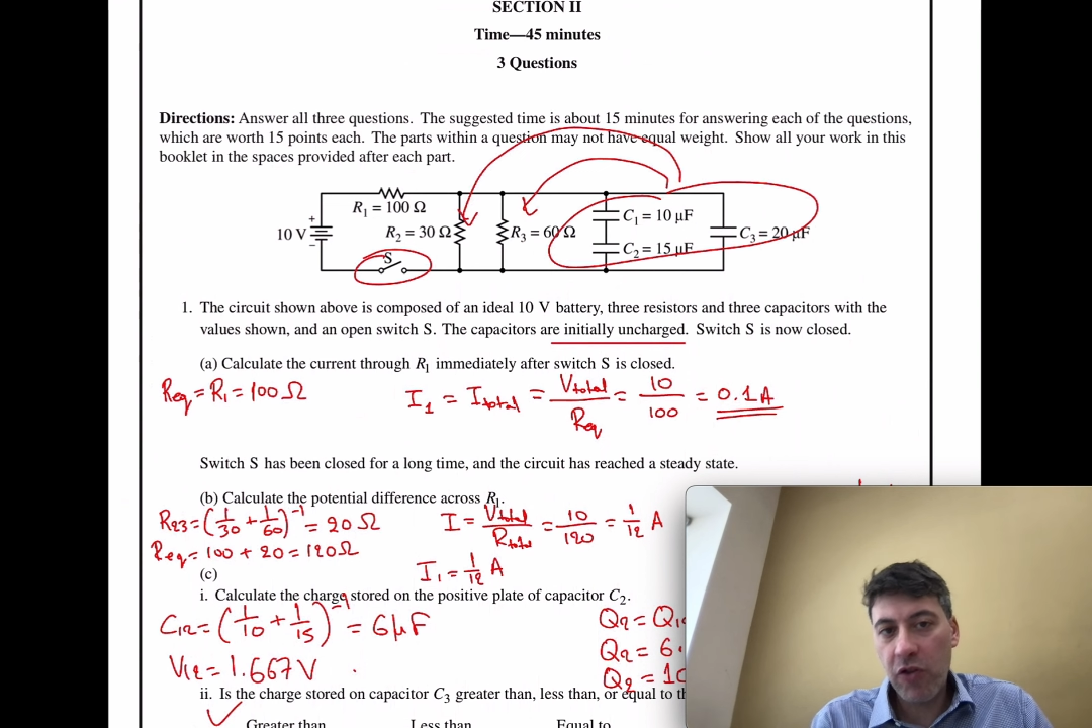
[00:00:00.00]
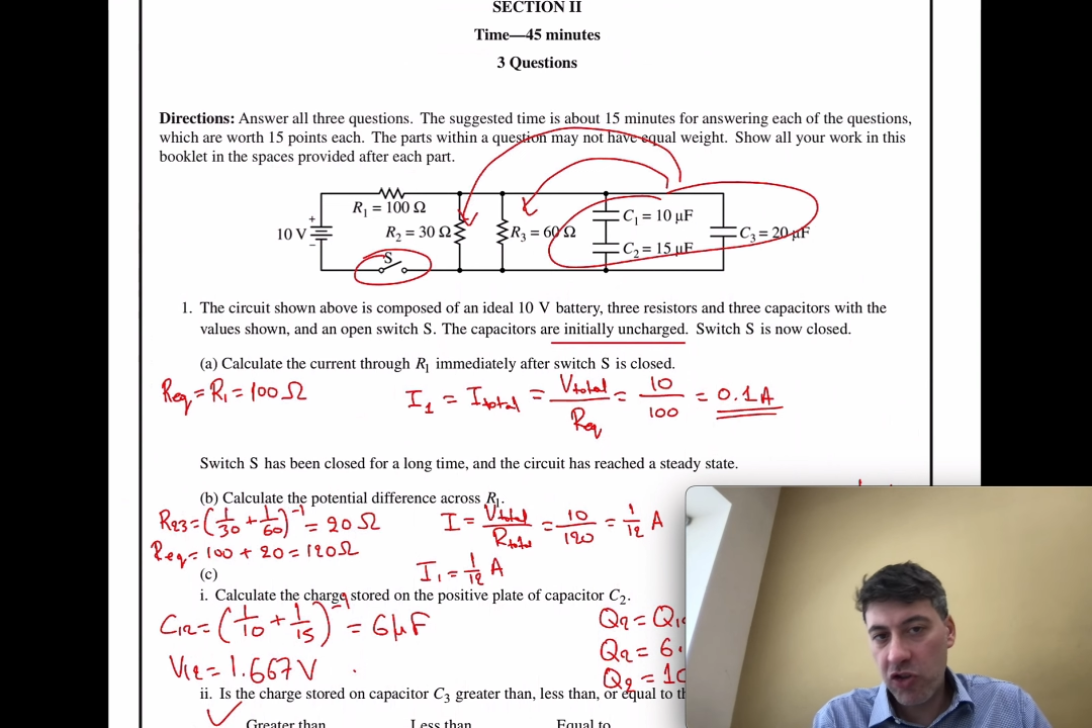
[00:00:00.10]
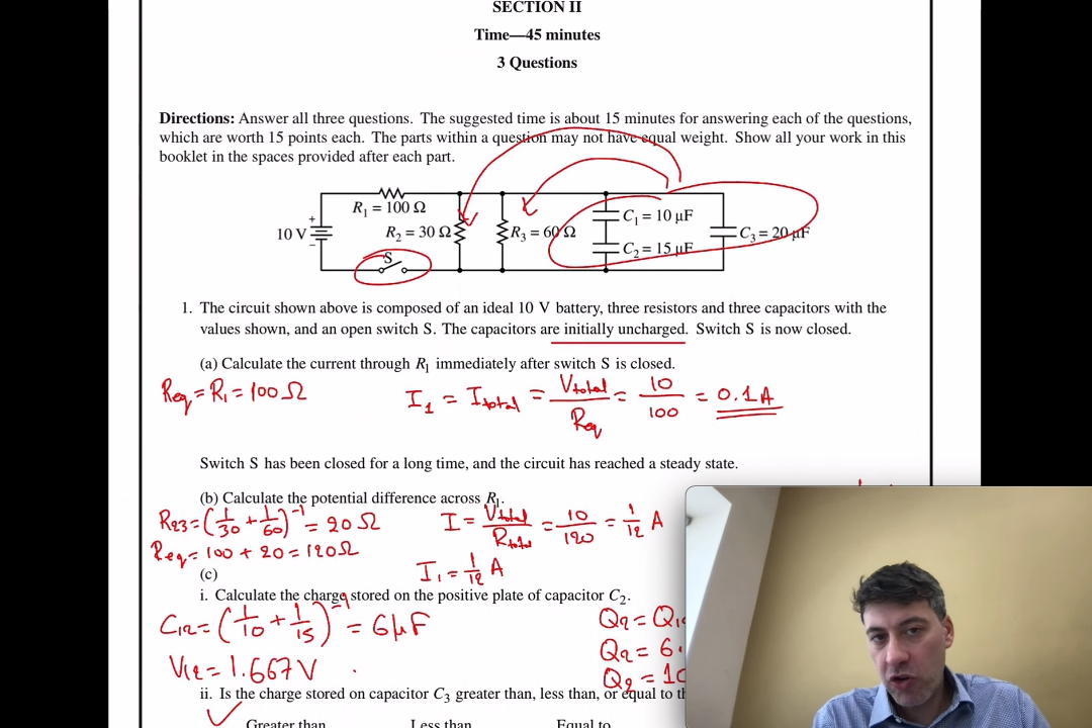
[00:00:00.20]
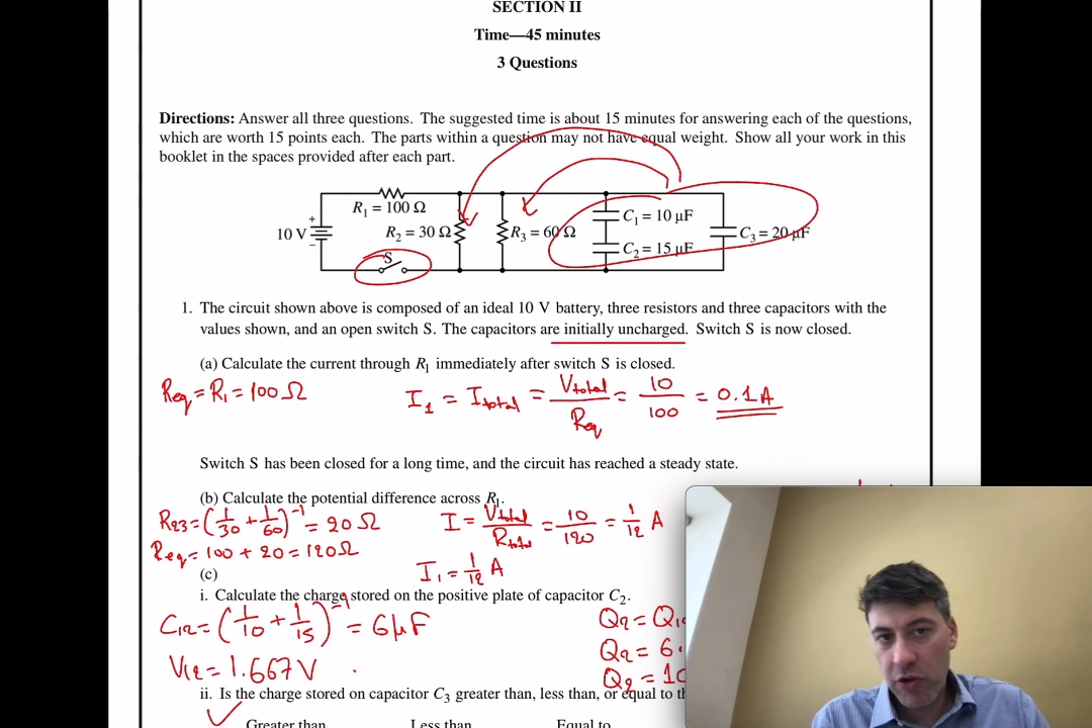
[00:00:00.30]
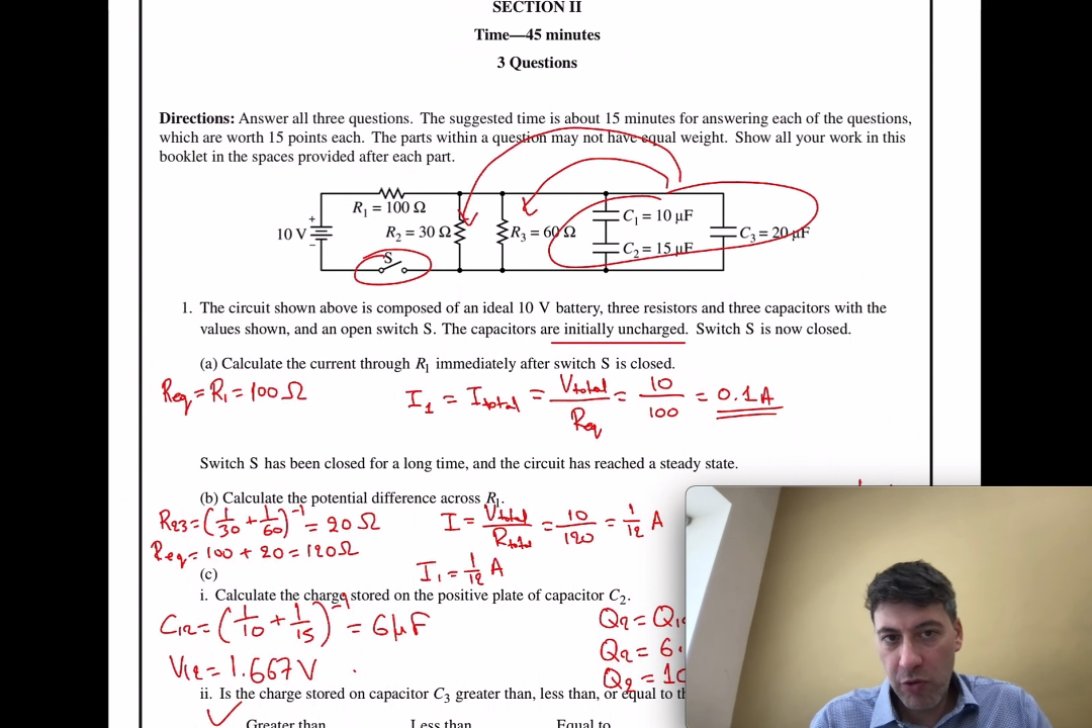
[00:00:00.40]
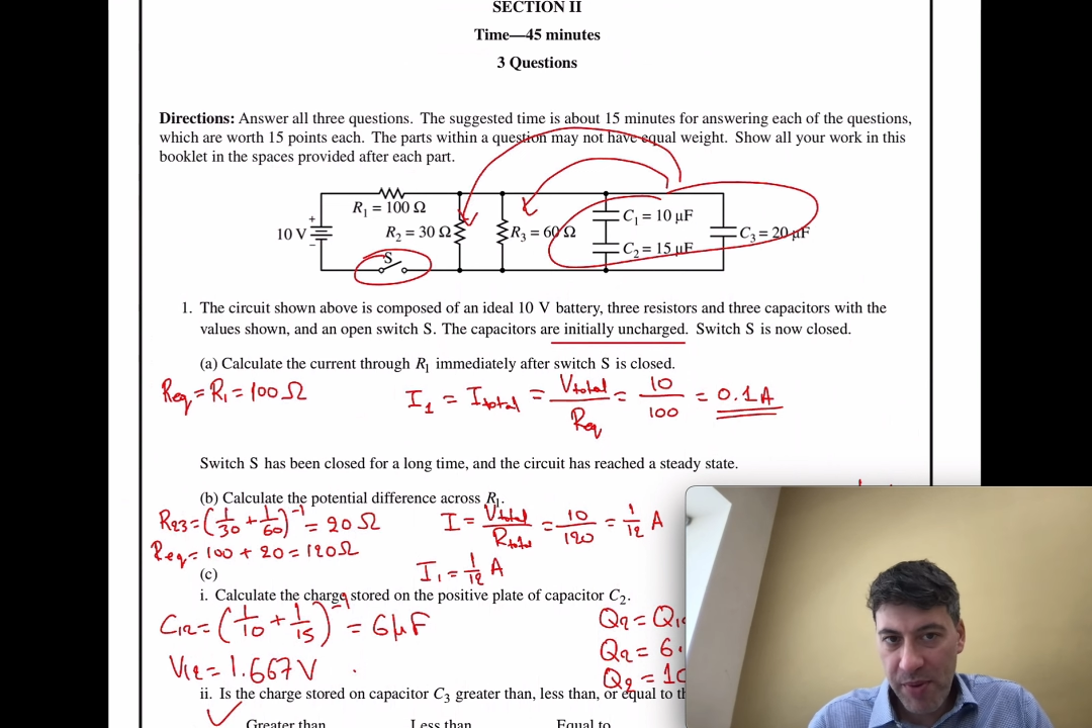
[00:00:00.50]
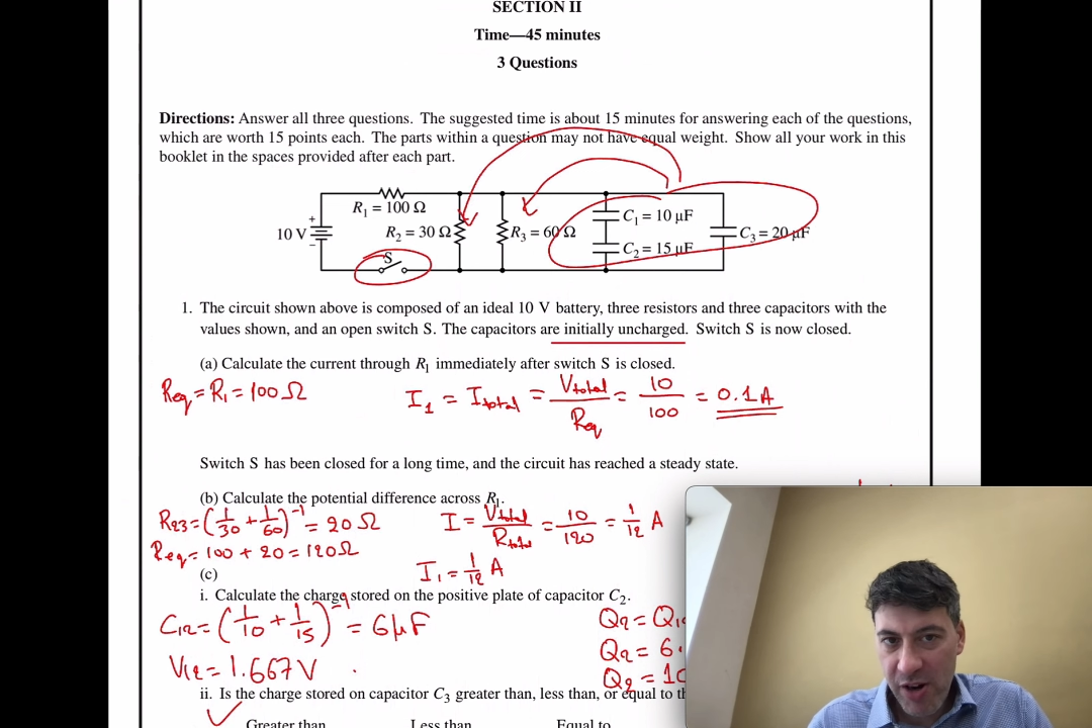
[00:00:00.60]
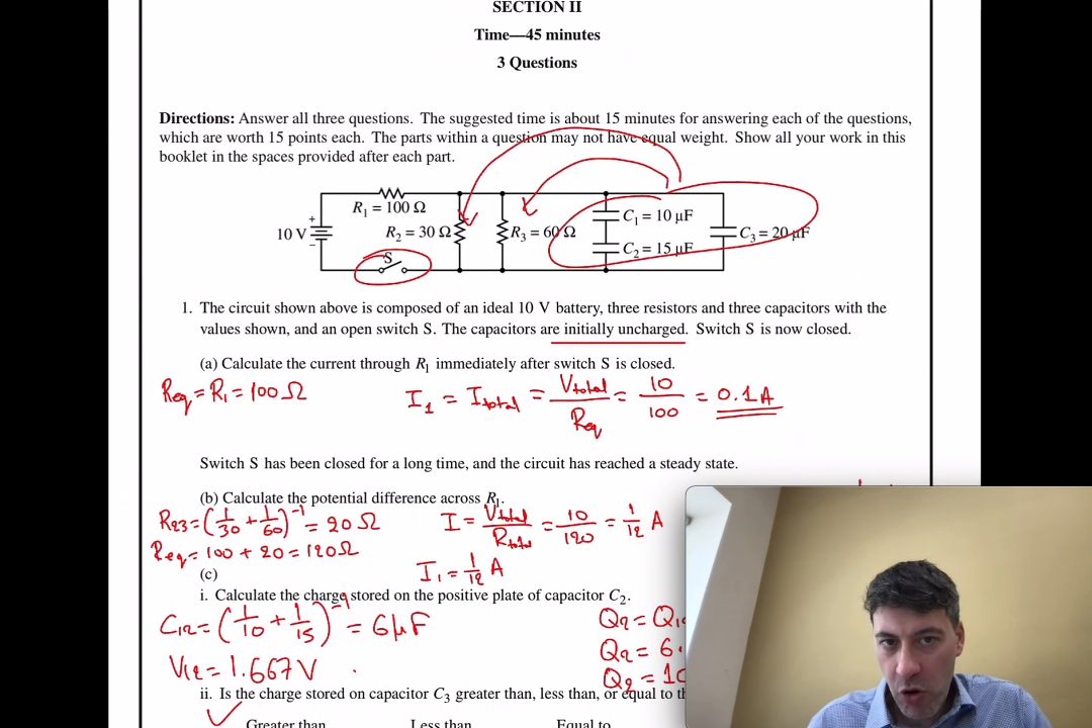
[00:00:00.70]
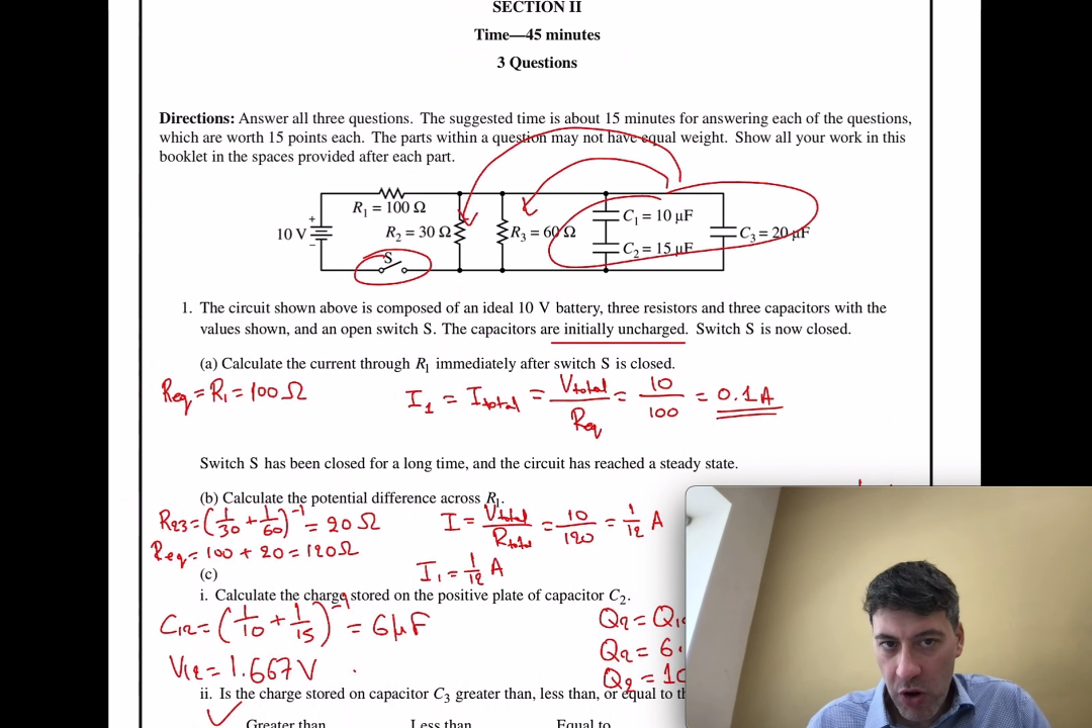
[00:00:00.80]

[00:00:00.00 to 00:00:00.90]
sure there will be no